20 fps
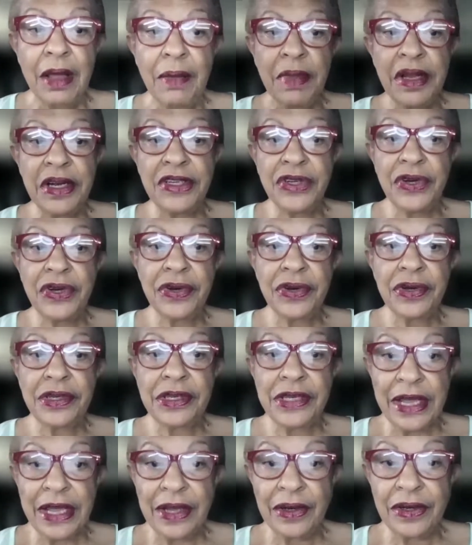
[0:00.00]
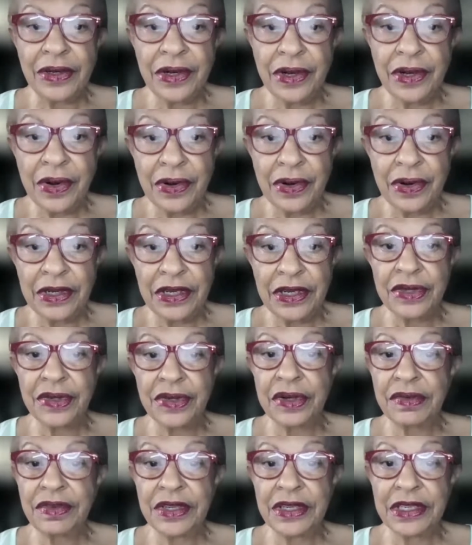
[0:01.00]
Minister Taylor currently
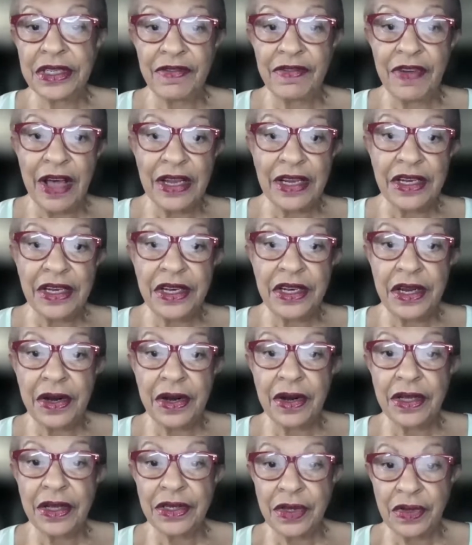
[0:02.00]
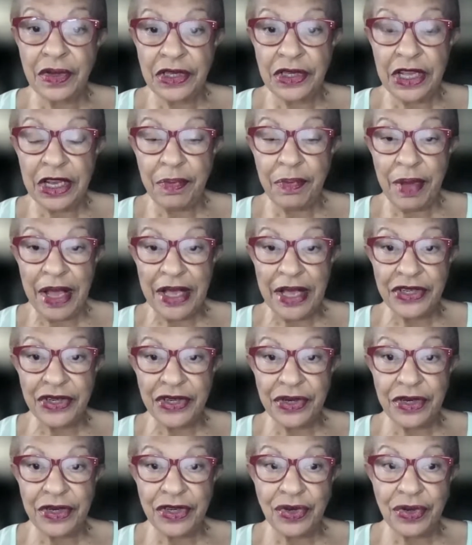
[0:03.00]
serves as a volunteer associate
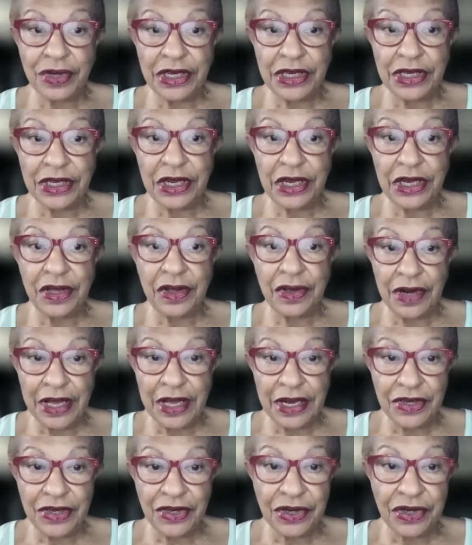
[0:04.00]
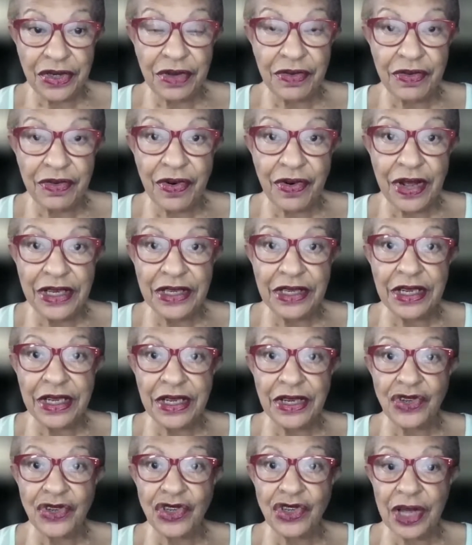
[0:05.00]
pastor at Trinity United Church of Christ
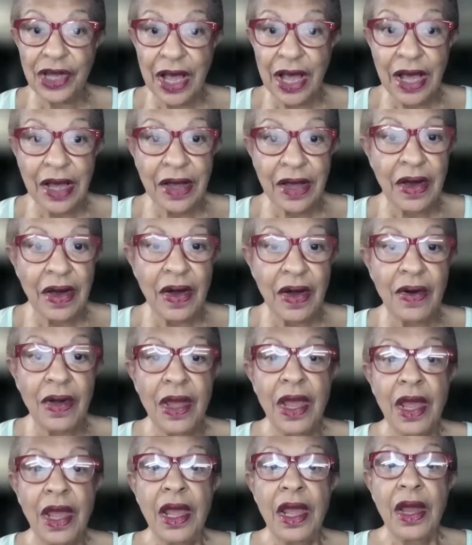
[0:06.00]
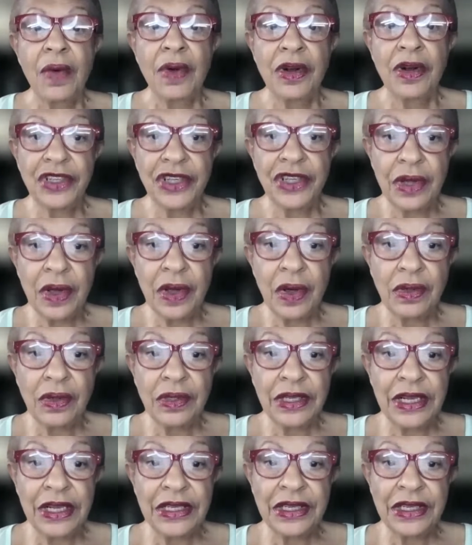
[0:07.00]
in Chicago, where she
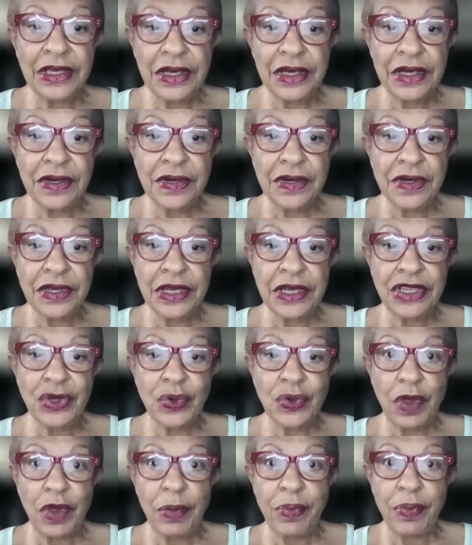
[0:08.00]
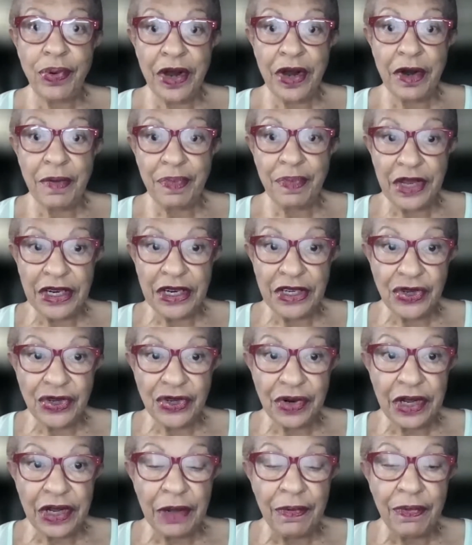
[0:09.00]
co-leads the intercessory prayer
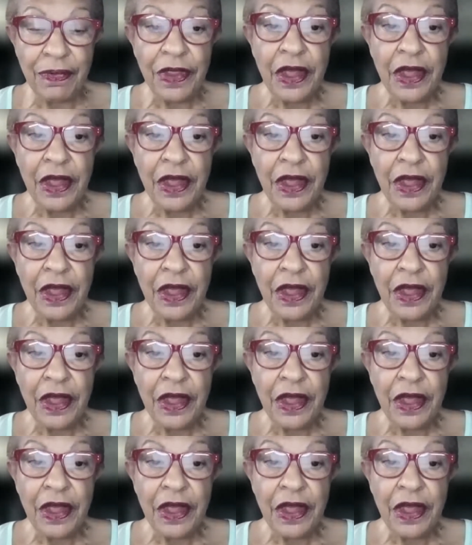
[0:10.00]
ministry.